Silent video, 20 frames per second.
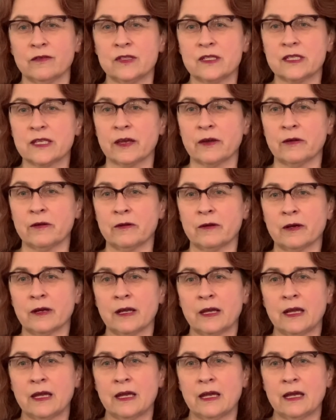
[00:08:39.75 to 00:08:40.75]
So
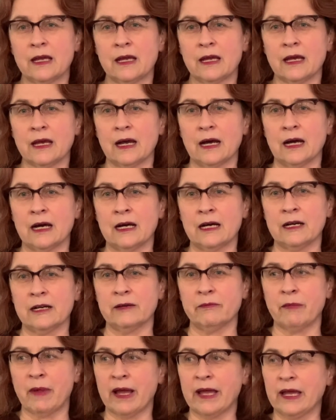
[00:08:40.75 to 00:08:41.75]
uh,
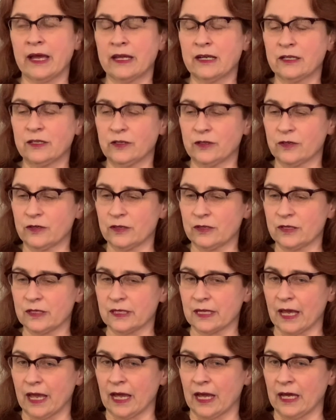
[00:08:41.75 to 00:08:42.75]
my editors
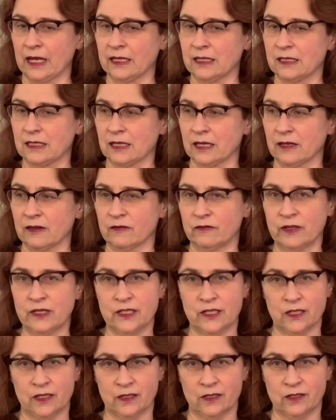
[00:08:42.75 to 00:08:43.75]
at uh,
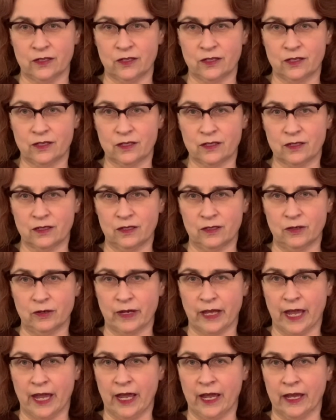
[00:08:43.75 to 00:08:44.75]
Vintage
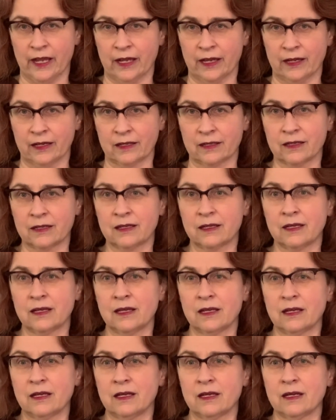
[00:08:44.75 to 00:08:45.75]
UK
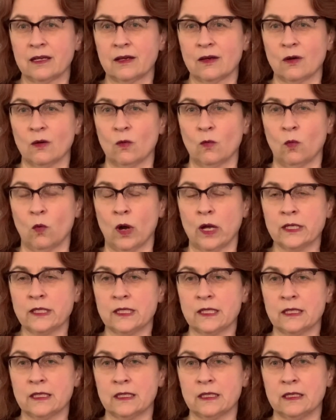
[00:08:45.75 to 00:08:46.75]

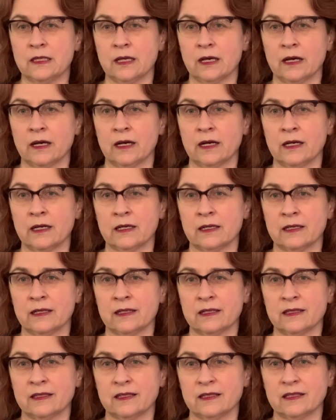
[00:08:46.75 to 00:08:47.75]
wanted
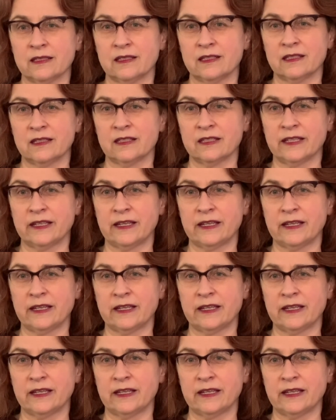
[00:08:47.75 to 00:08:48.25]
uh, an